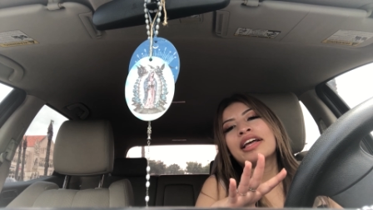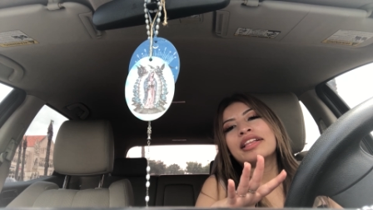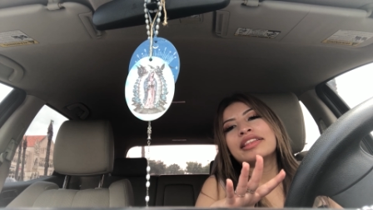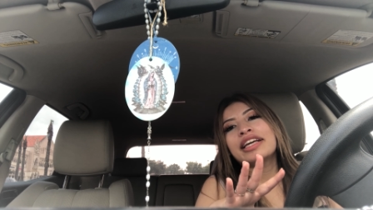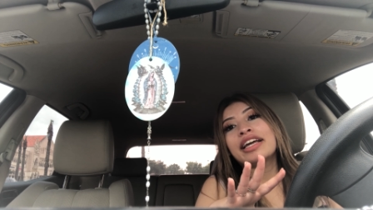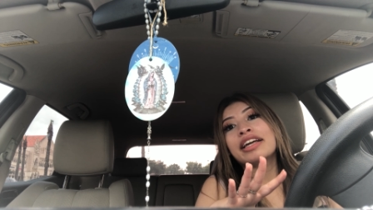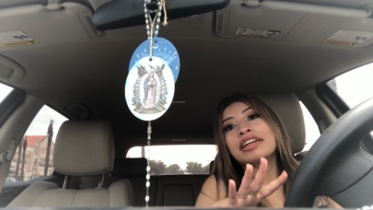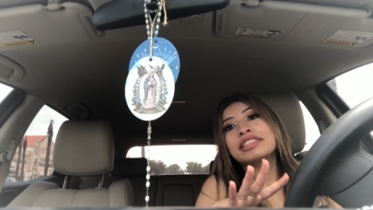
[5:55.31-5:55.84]

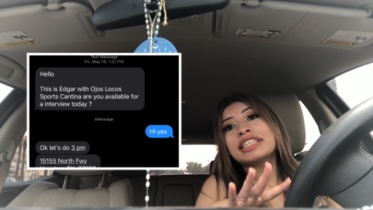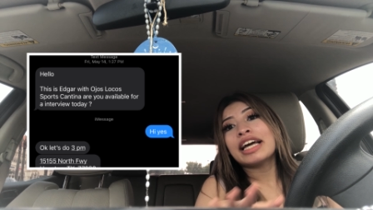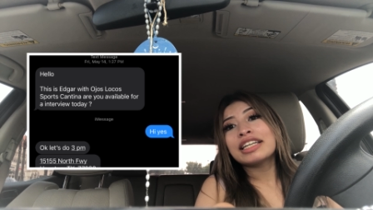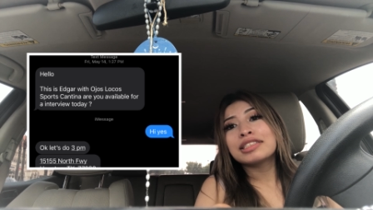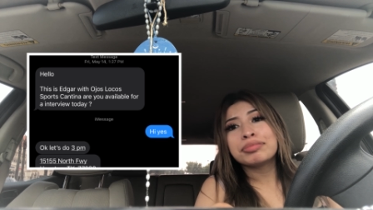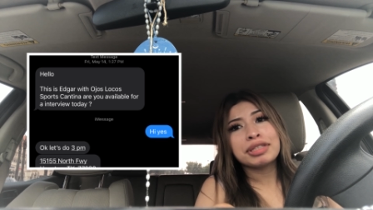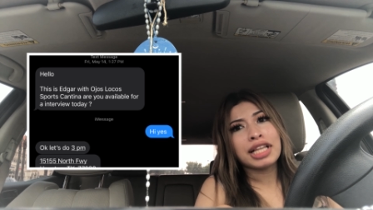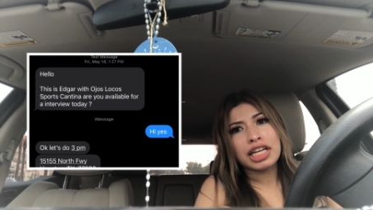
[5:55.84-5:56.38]
They
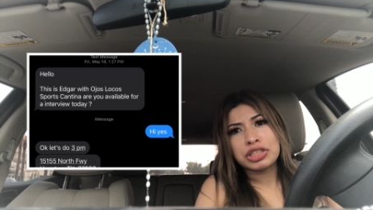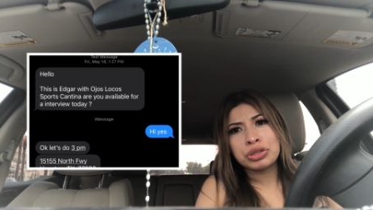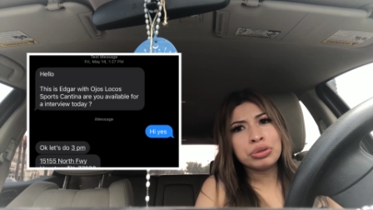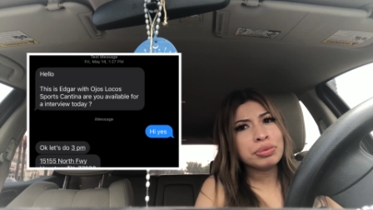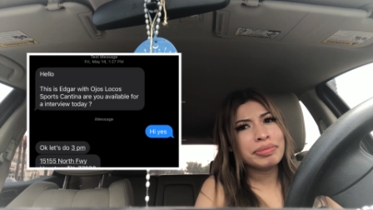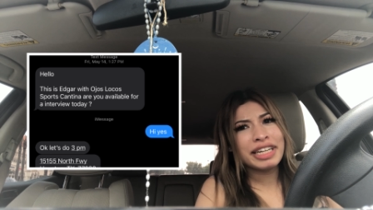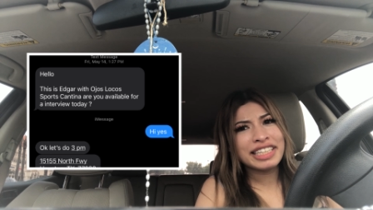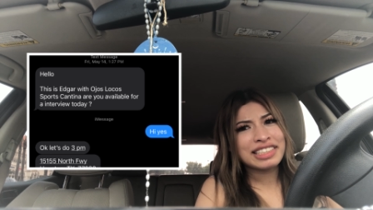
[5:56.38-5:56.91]
text me like 2
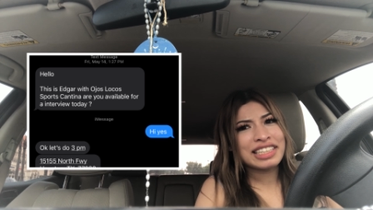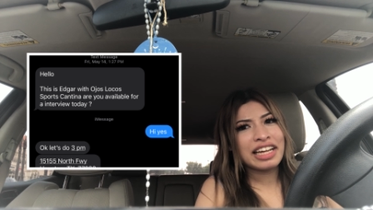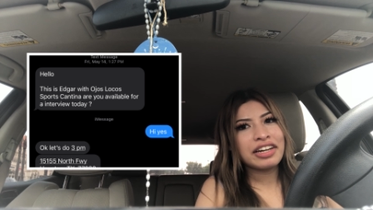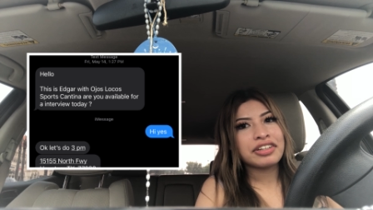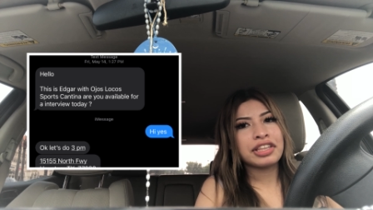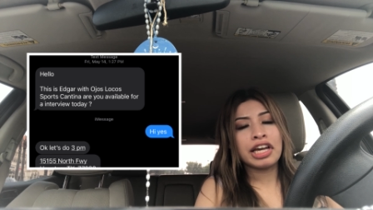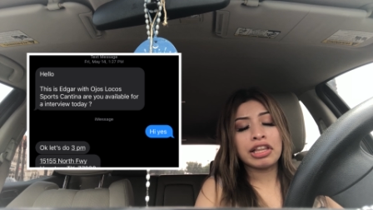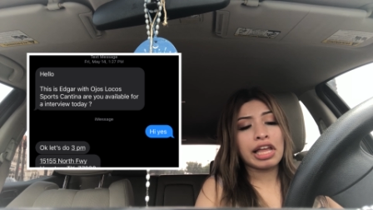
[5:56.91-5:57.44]
minutes later.
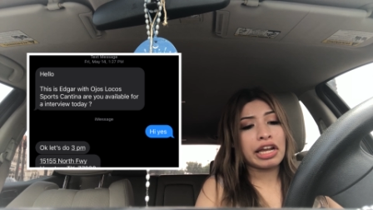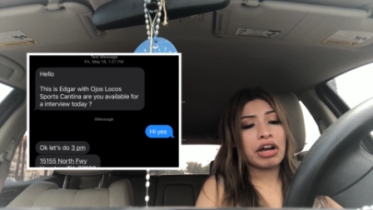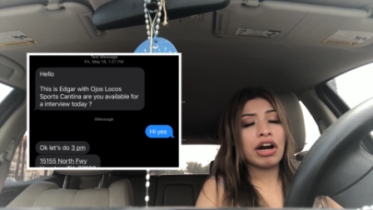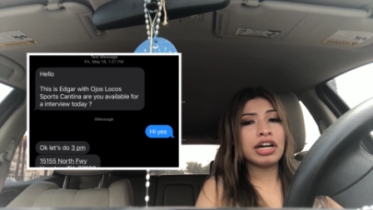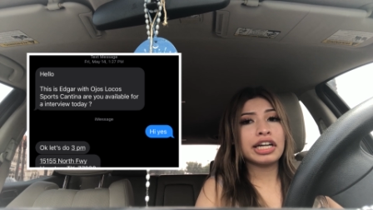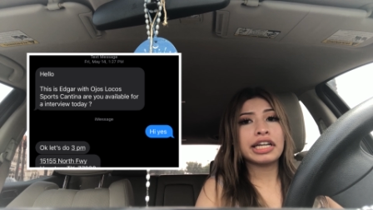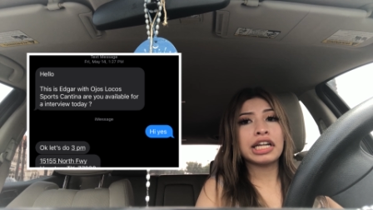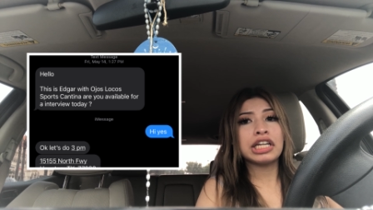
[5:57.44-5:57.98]
They're like, all
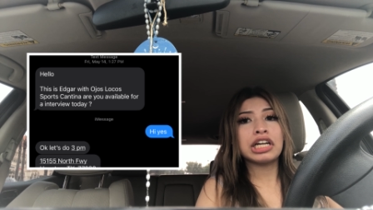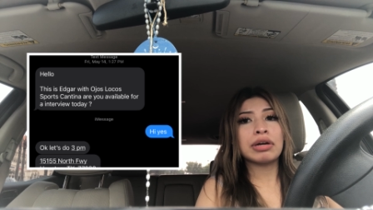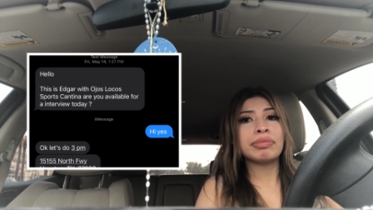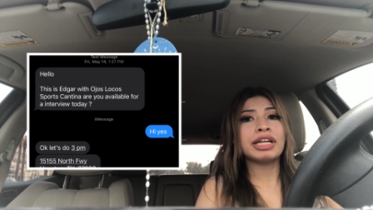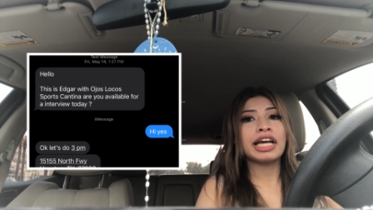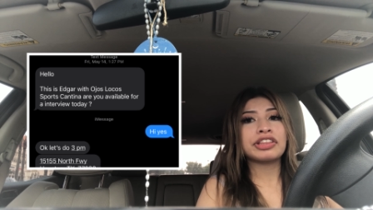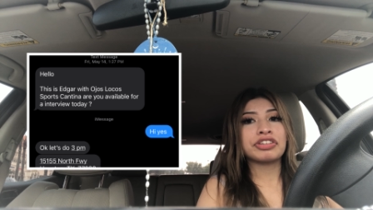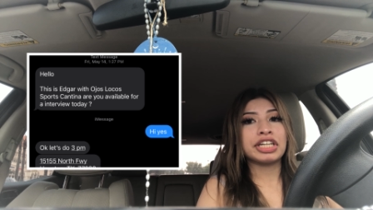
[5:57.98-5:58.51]
right, can you come in
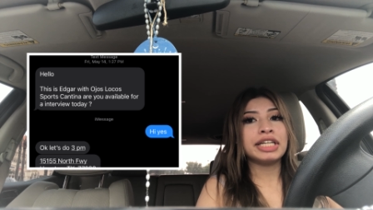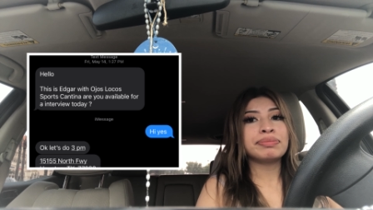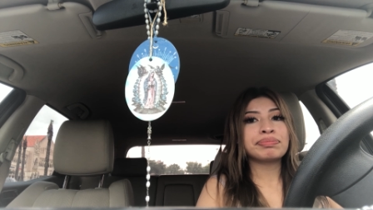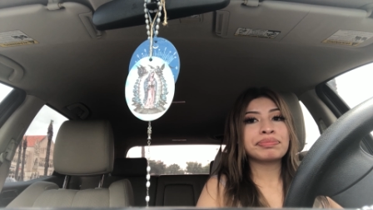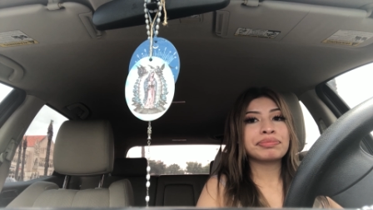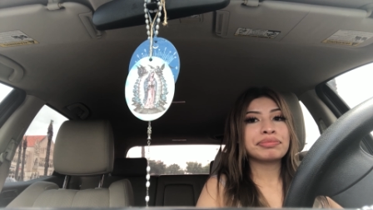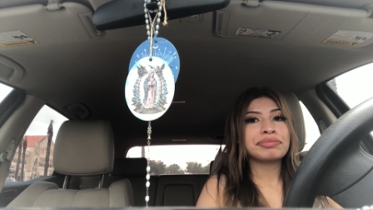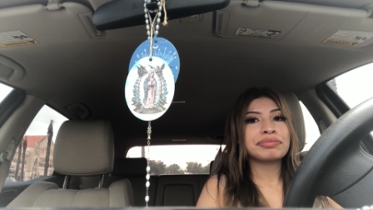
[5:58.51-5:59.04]
at 3?
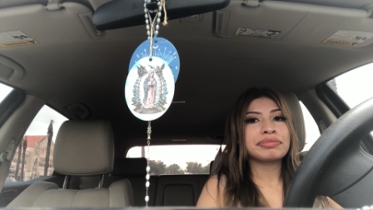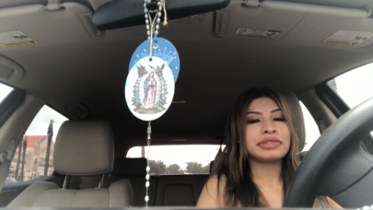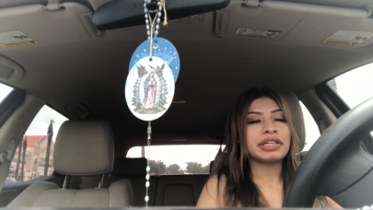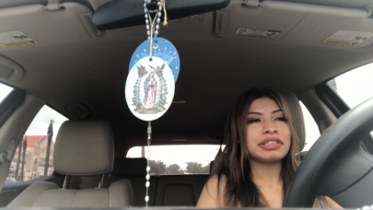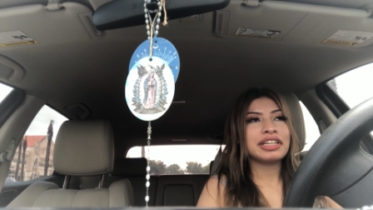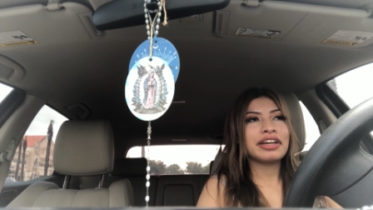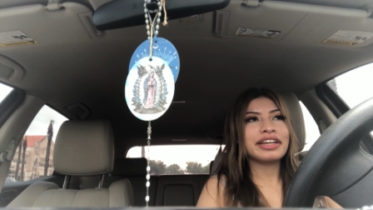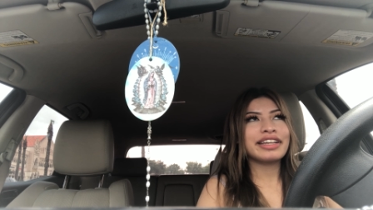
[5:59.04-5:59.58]
I was
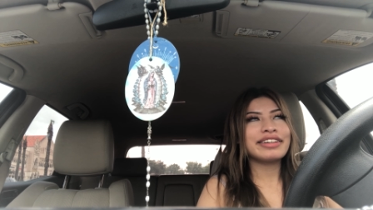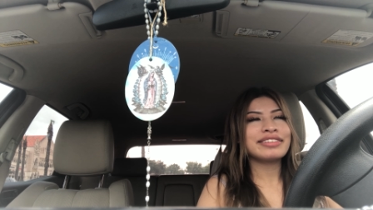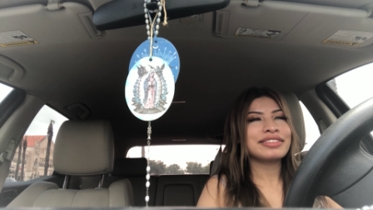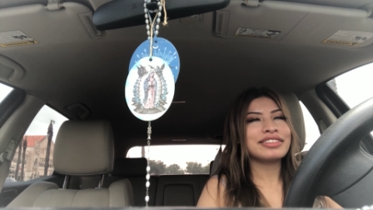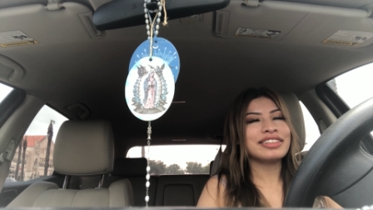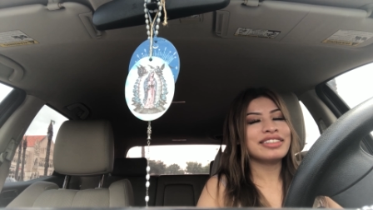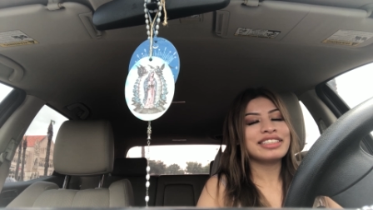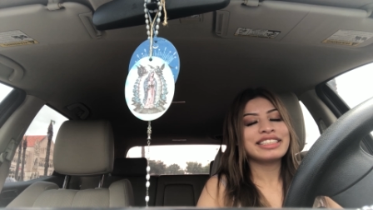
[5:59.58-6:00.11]
like, okay,
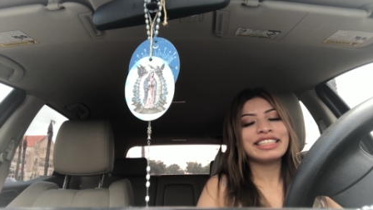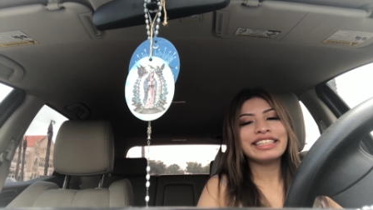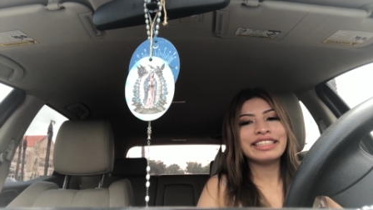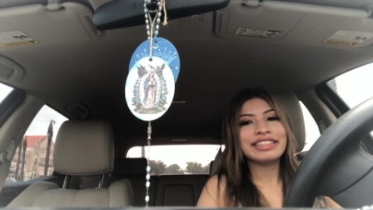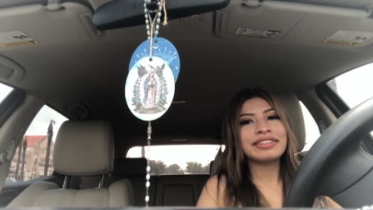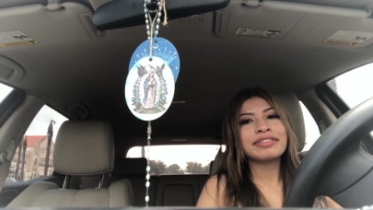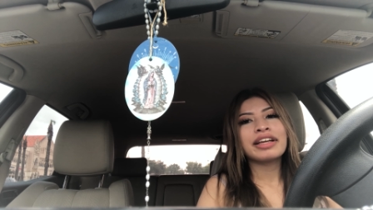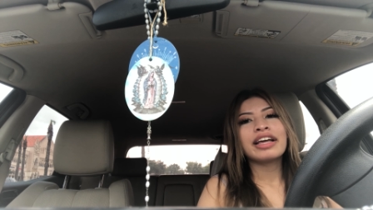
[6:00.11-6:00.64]
cool.
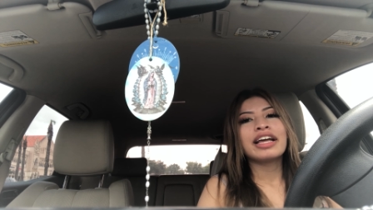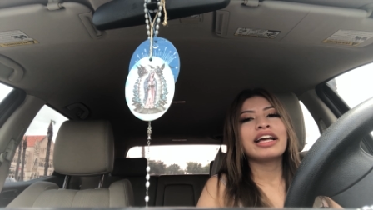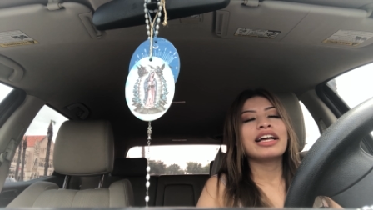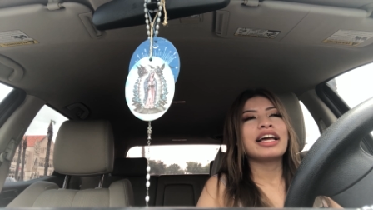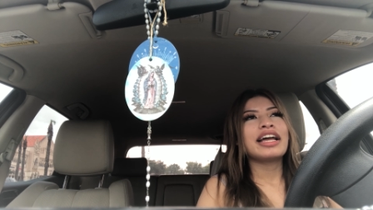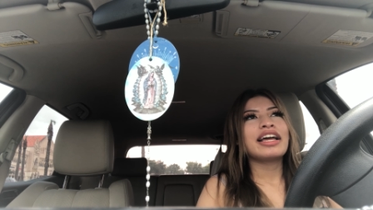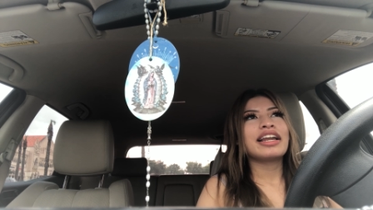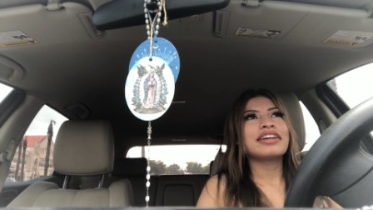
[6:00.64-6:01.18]

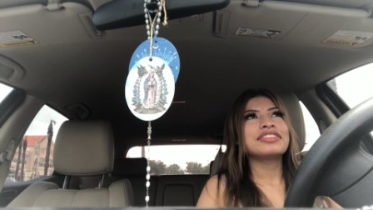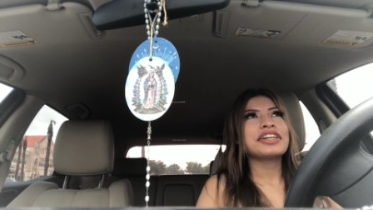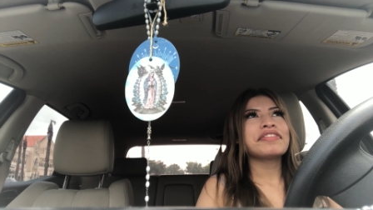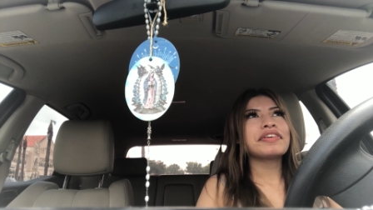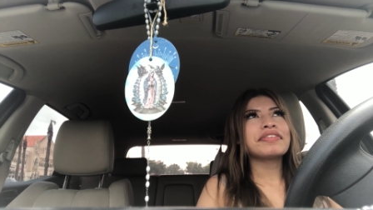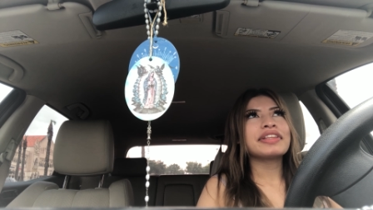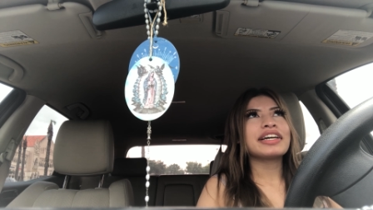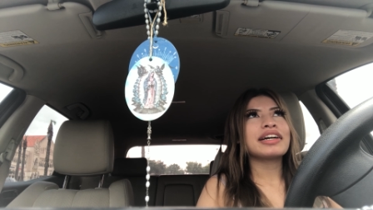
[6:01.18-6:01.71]
And I drive
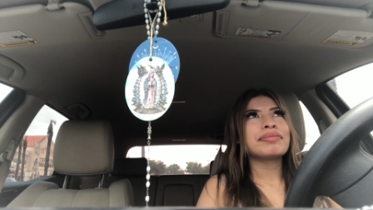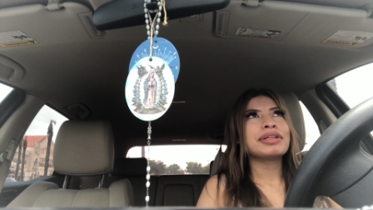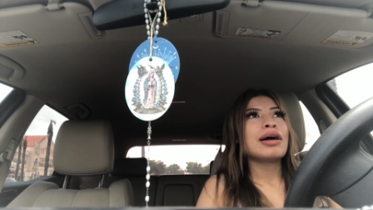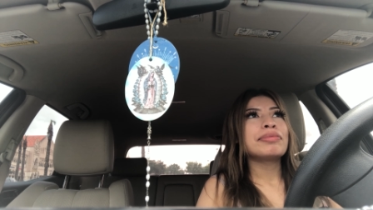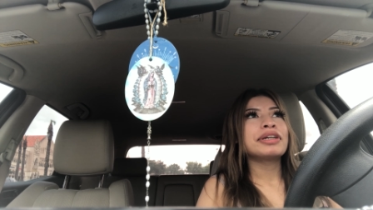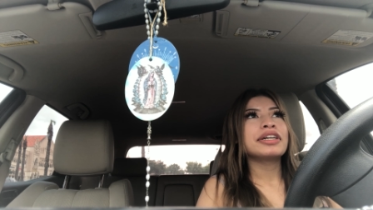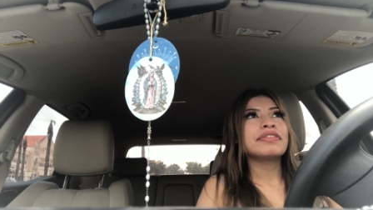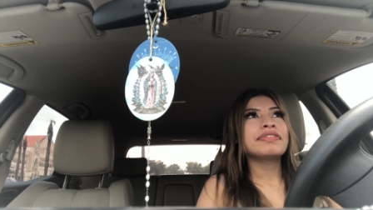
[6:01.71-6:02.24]
over there. I'm like, I'm
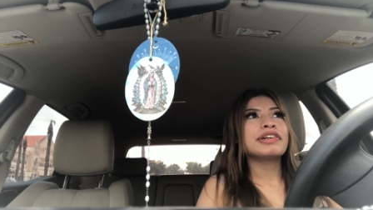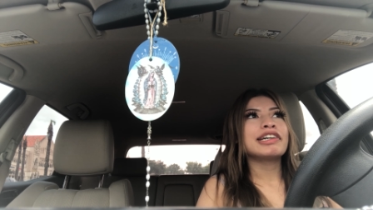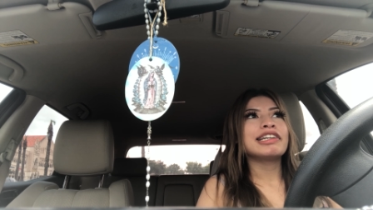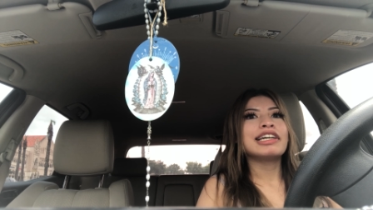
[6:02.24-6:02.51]
here for an